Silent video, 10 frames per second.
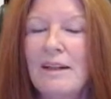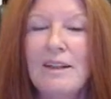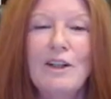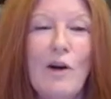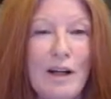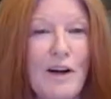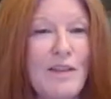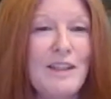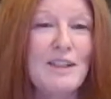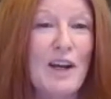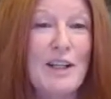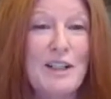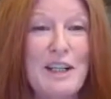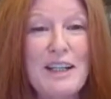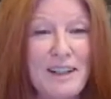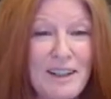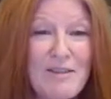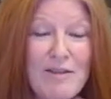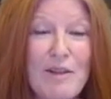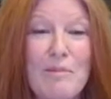you know, I got this idea
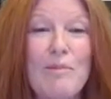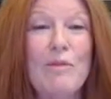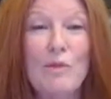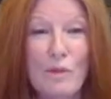from